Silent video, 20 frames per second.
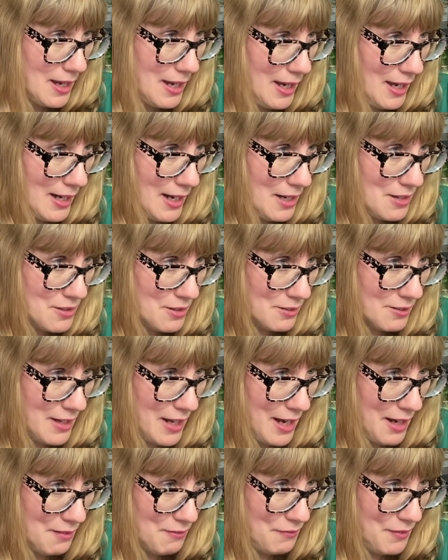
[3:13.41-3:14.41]
And I just
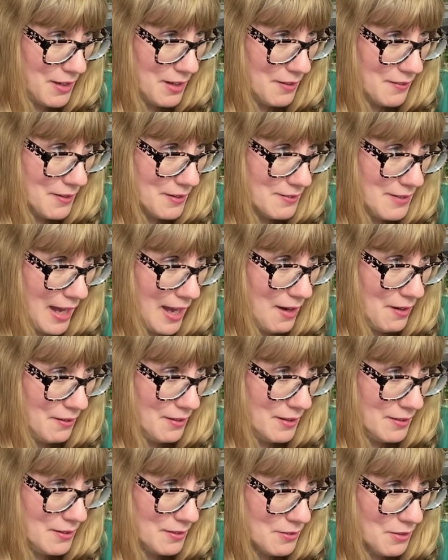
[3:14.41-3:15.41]
can't figure this out.
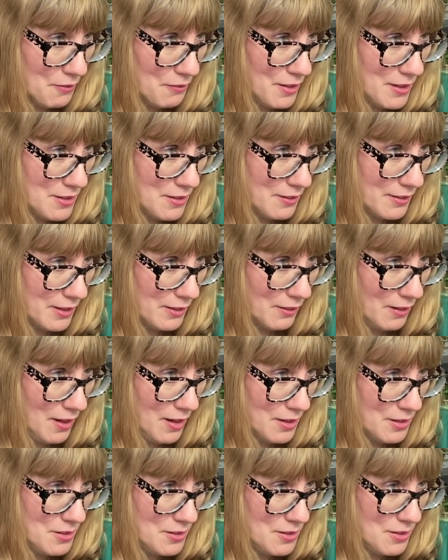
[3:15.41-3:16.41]
It says originally
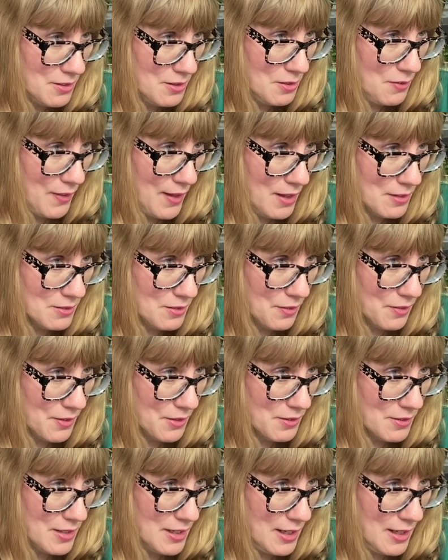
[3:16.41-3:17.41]
launched in
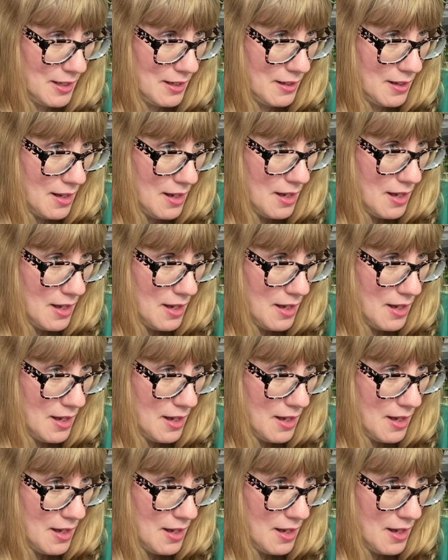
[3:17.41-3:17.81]
2013.